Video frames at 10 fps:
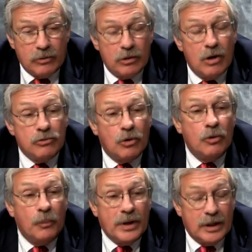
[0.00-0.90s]
so
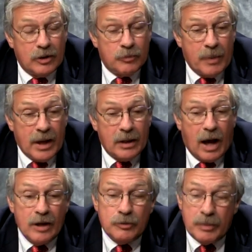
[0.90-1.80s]
that we can expand
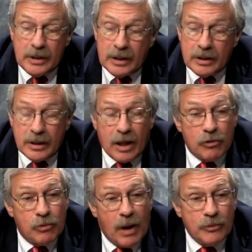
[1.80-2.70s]
high-speed internet
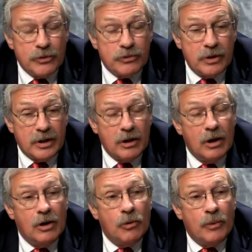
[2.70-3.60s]
throughout the city.
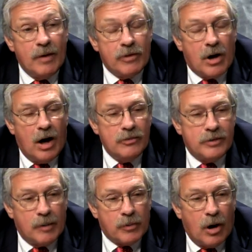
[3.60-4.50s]
We have a
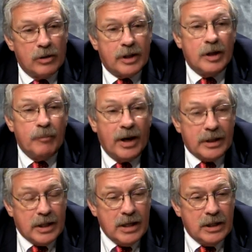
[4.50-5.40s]
concept called
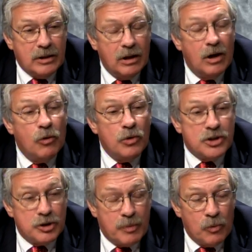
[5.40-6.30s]
Gigabyte Keene, which
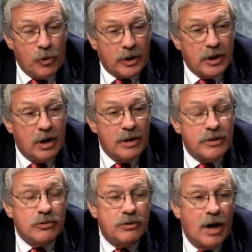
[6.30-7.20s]
has been working on
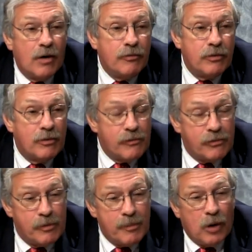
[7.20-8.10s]
this now
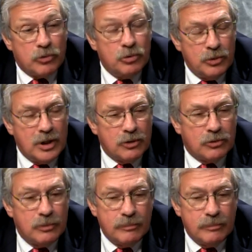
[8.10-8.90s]
for about 2 years.